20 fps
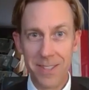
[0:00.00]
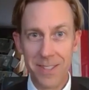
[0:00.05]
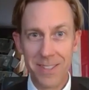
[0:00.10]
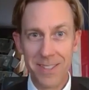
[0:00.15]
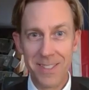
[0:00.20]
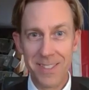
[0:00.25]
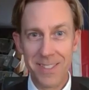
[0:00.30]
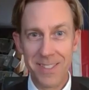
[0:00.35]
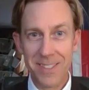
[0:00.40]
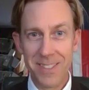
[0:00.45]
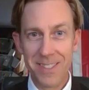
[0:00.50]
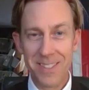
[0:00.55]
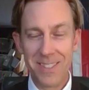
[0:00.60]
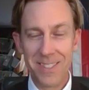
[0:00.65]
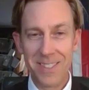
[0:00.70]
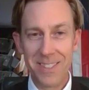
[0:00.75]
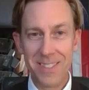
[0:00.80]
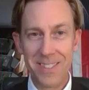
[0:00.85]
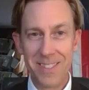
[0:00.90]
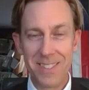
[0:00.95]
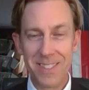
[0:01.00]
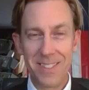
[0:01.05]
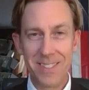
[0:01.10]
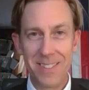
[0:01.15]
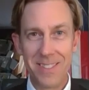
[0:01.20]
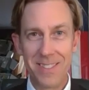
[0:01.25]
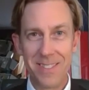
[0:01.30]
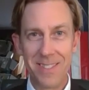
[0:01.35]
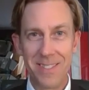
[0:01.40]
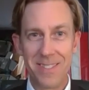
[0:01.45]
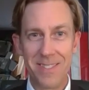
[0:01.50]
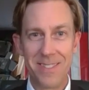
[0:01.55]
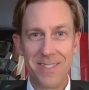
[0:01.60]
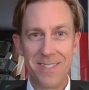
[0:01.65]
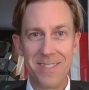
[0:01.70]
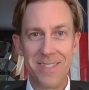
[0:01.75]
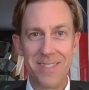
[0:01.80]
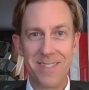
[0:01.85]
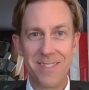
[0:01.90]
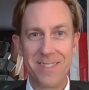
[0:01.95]

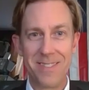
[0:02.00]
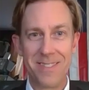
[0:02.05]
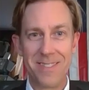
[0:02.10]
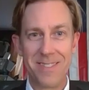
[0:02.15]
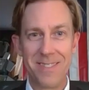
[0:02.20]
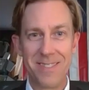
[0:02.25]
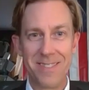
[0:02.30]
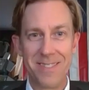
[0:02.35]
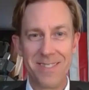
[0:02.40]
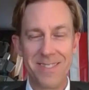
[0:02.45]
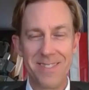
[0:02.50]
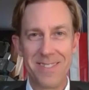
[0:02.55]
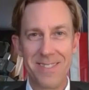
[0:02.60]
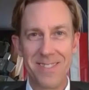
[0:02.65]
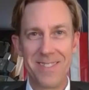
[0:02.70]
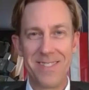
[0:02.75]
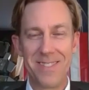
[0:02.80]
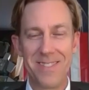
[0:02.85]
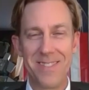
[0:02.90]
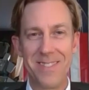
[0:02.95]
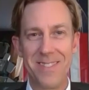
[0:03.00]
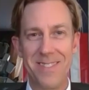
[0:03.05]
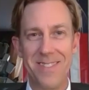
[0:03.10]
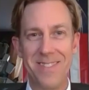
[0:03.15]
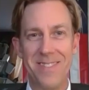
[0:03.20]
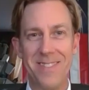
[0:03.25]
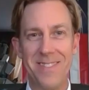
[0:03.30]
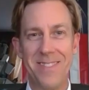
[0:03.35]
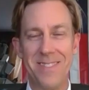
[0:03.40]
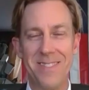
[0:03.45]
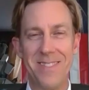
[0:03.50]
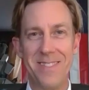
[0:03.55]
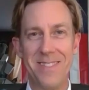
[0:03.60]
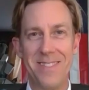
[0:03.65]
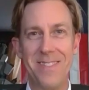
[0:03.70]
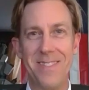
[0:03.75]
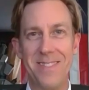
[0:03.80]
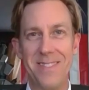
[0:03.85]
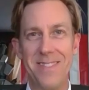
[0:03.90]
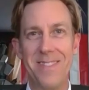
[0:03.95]

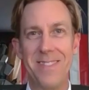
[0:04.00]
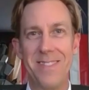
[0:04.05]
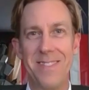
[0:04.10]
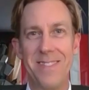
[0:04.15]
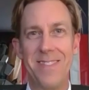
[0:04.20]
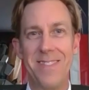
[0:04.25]
(silent)